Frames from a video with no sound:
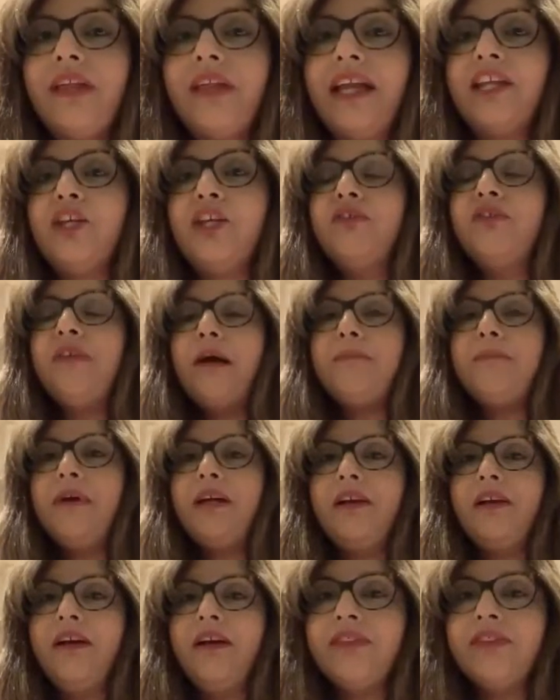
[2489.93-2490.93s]
Thank you,
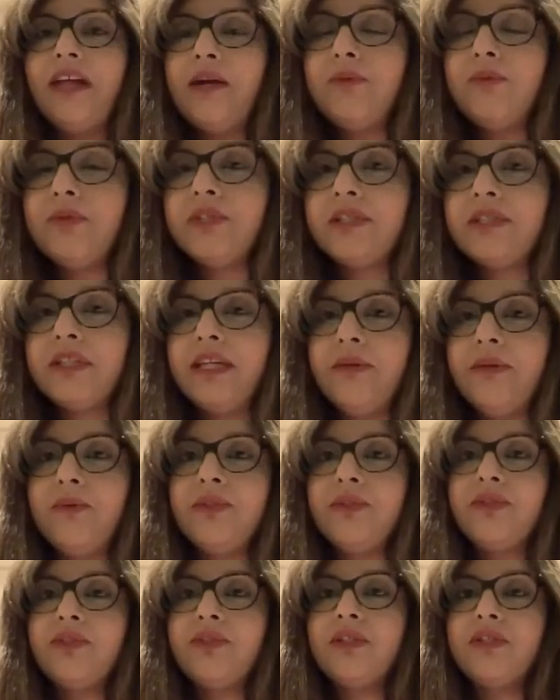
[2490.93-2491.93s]
Rabbi Gluck.
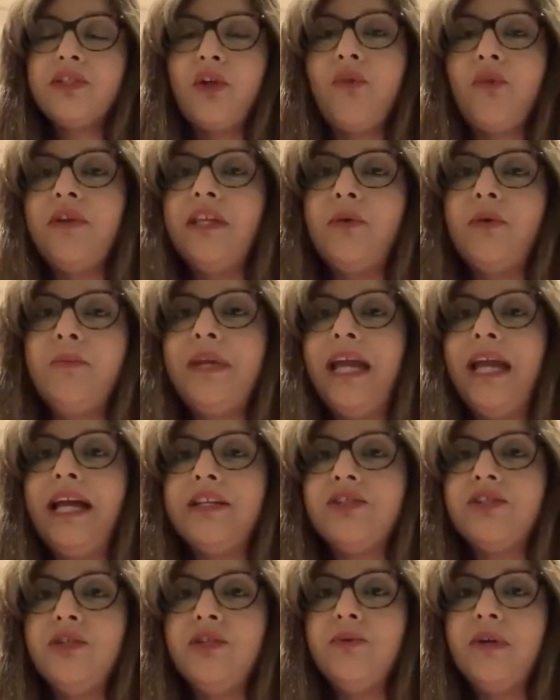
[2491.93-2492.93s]
Sorry that we
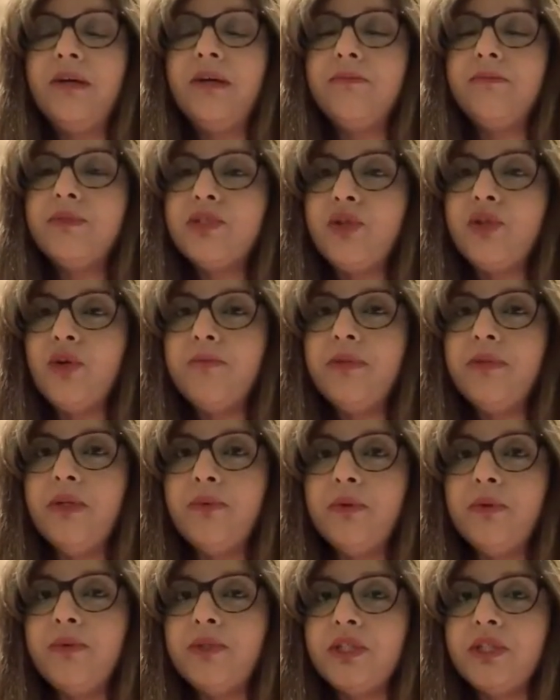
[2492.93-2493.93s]
had to stop
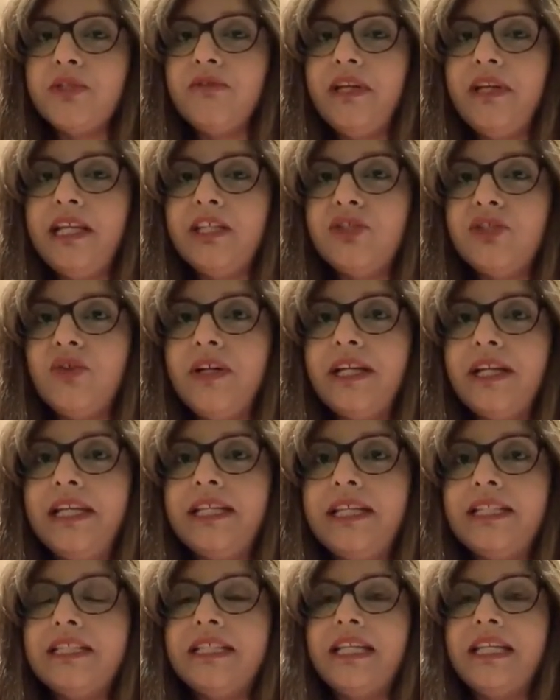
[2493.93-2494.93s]
you. We were just really
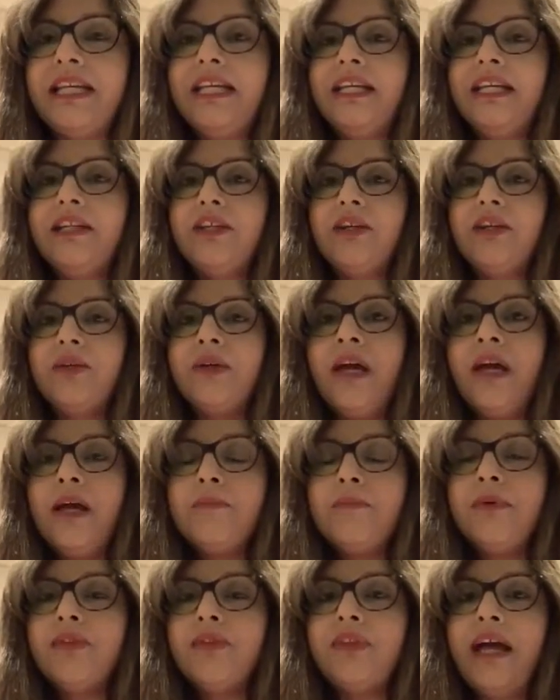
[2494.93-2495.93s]
struggling to hear you.
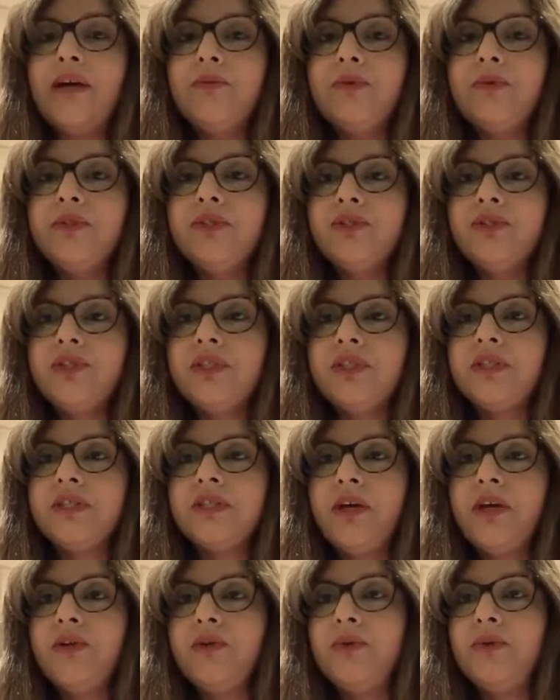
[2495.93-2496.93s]
But that was just
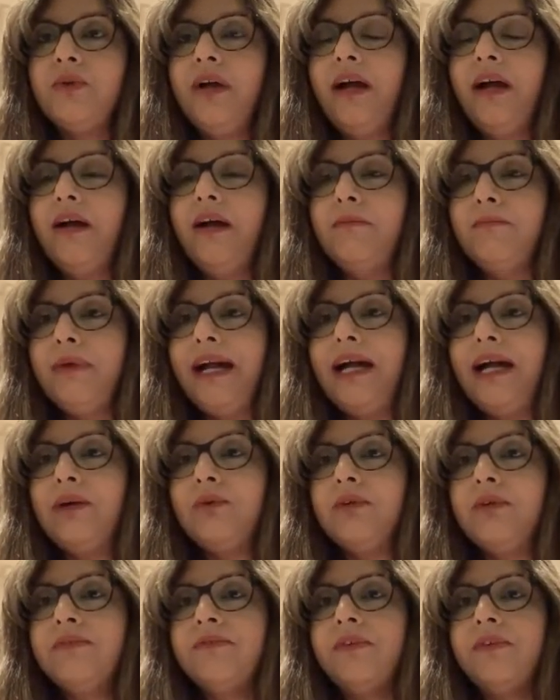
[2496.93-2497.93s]
so
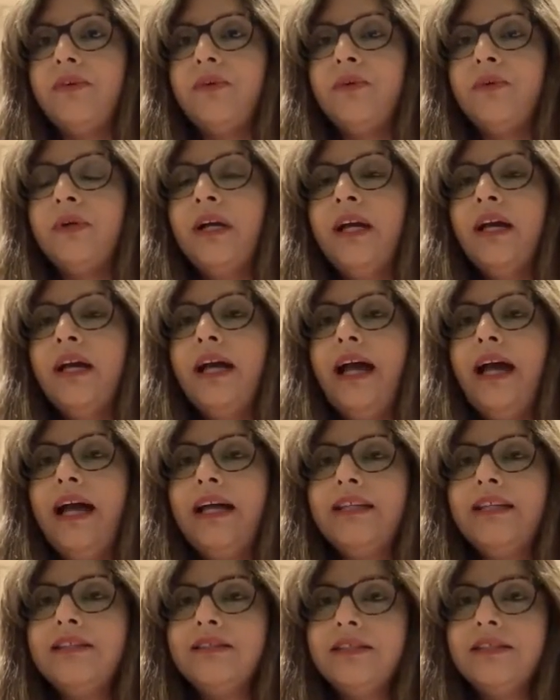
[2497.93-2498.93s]
powerful
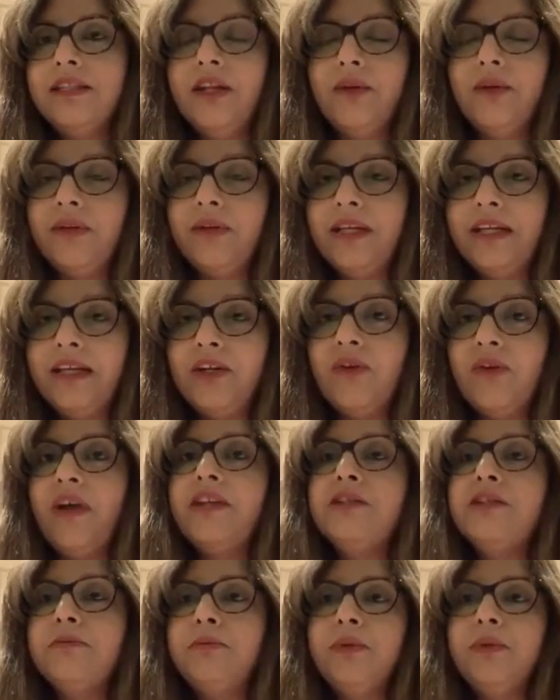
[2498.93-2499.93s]
and, you know,
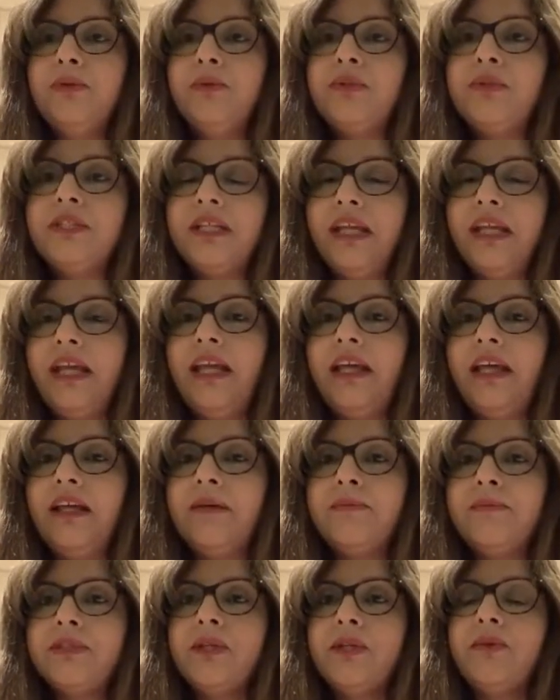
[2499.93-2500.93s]
incredible to
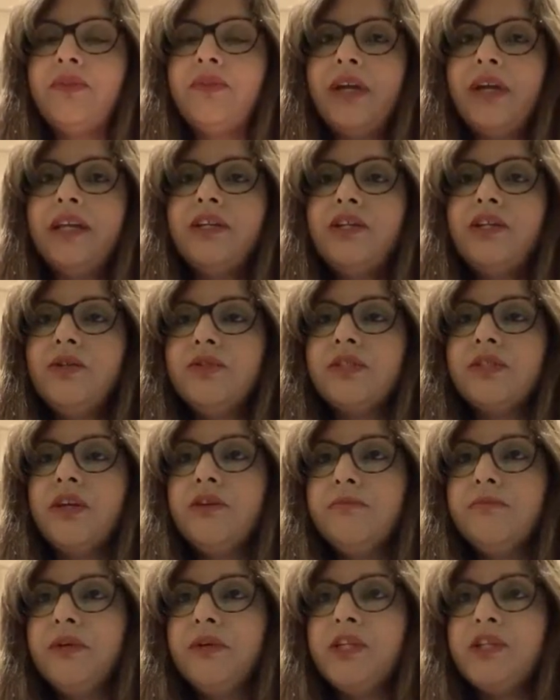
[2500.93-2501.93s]
hear. So thank you
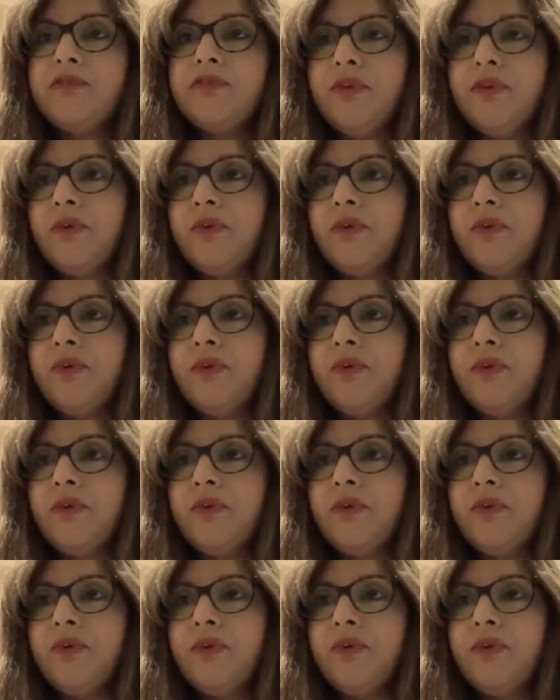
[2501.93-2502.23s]
so much